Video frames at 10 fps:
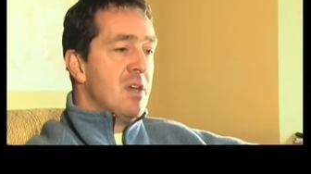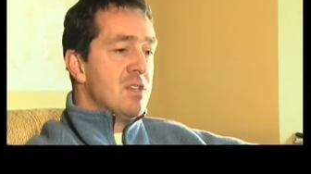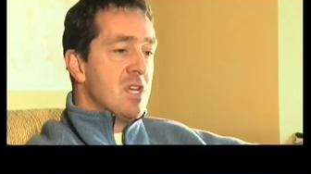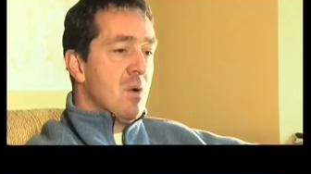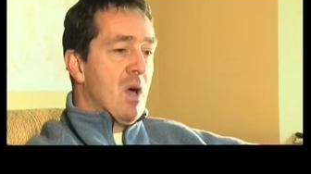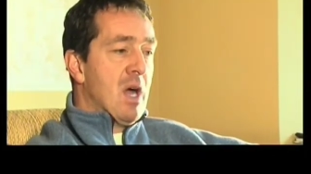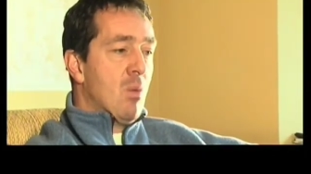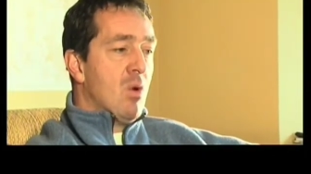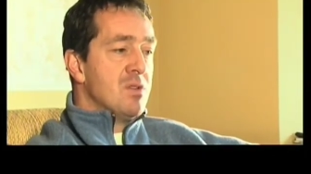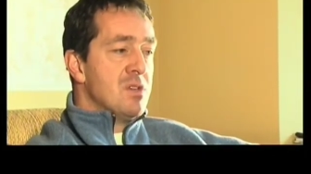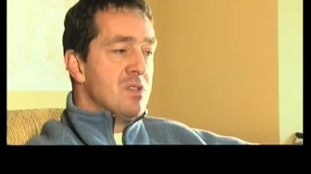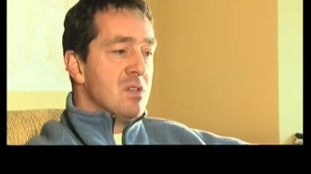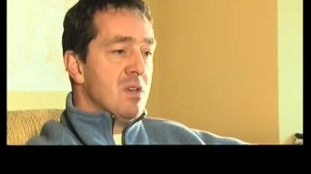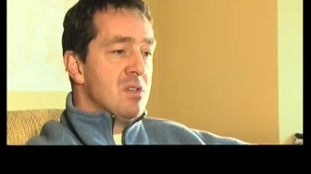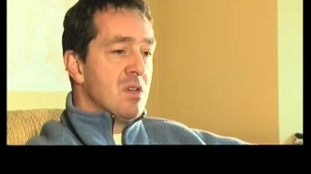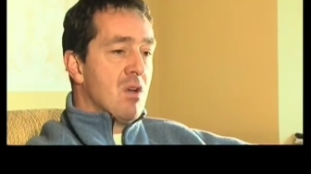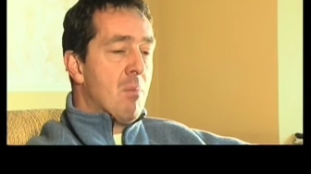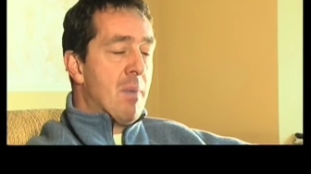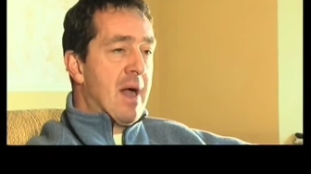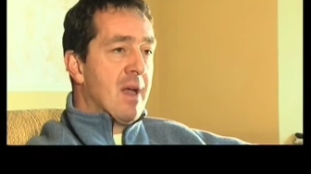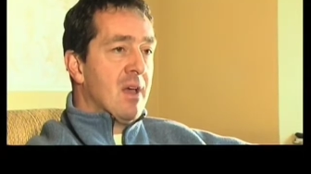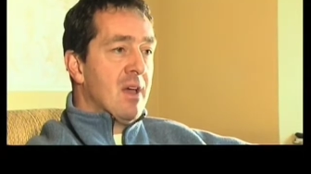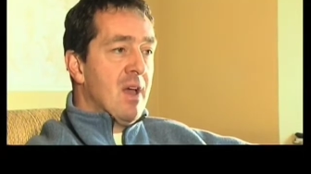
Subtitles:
So I wanted to come back.